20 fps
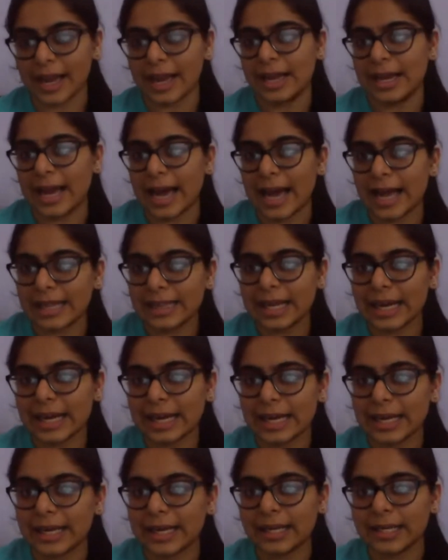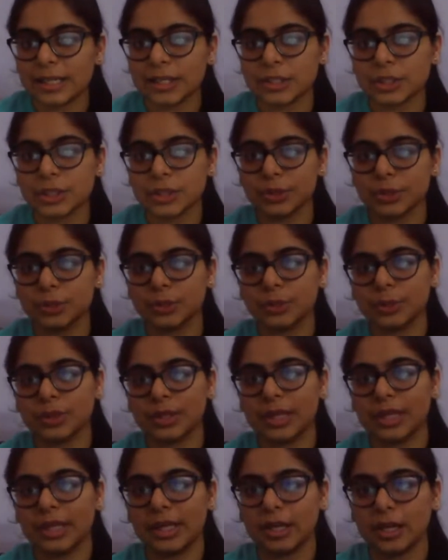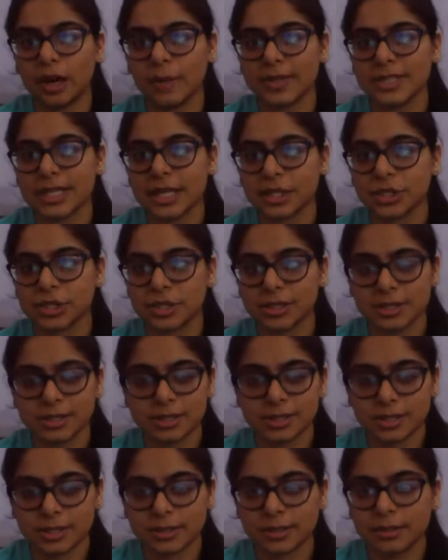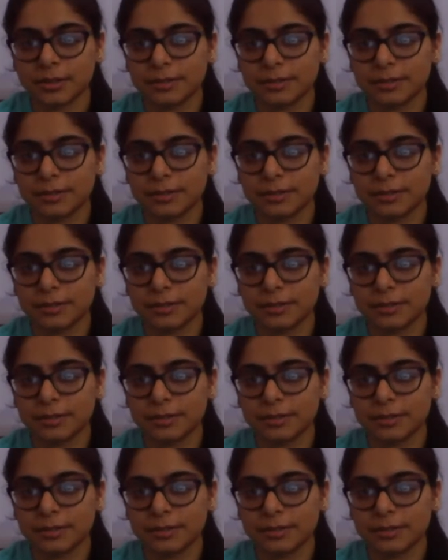I'll add that link to the comment section.